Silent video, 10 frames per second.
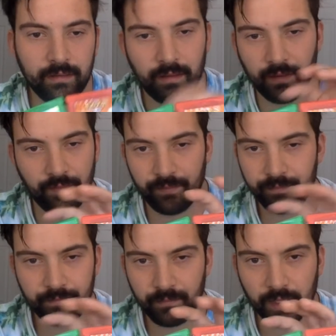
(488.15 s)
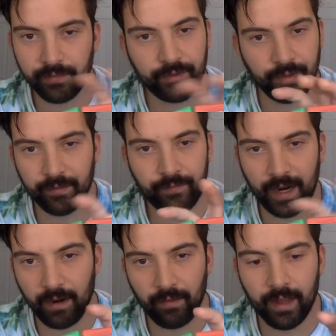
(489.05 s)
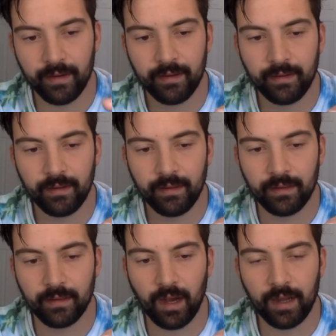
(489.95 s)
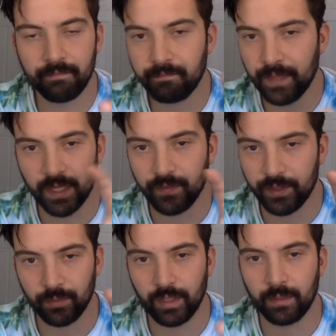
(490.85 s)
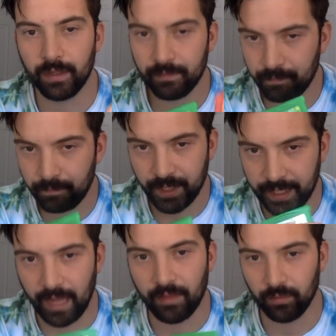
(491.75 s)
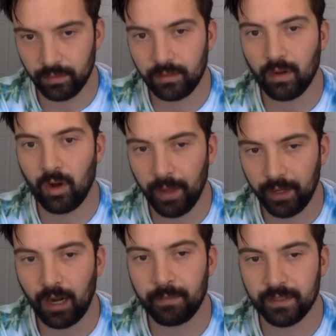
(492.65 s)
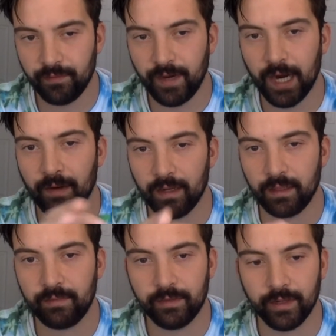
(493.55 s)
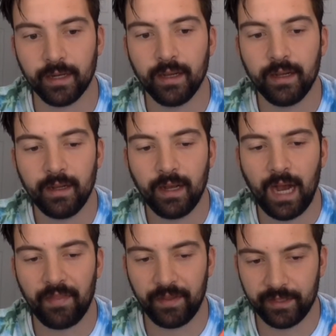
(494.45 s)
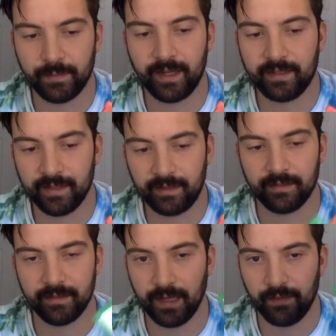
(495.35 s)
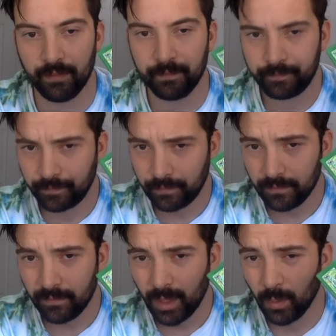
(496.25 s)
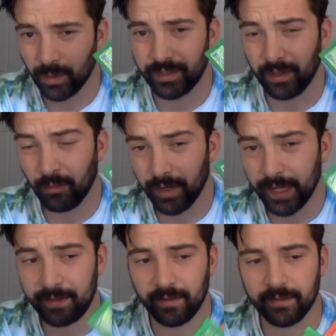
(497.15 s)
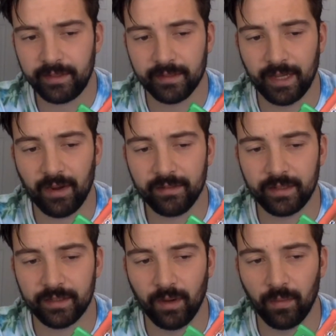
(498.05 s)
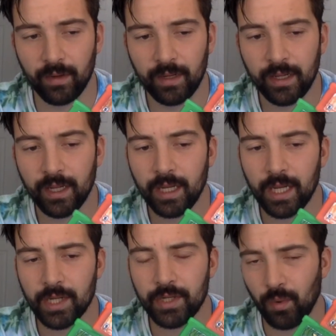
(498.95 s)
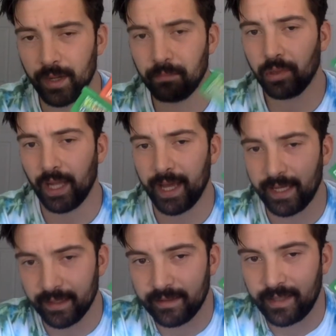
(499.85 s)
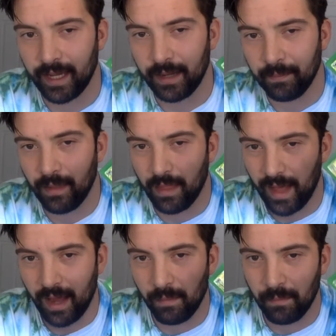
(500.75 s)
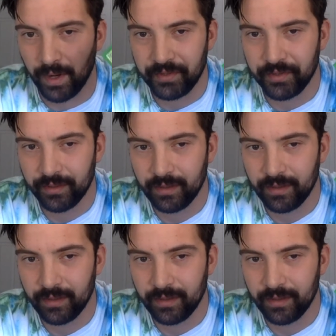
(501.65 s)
of Leaf Green and Fire Red. Not individually, but together. All my copies of Fire Red and Leaf Green. I think this makes 6 and 7. Which is a little ridiculous because I honestly don't enjoy playing this game that much.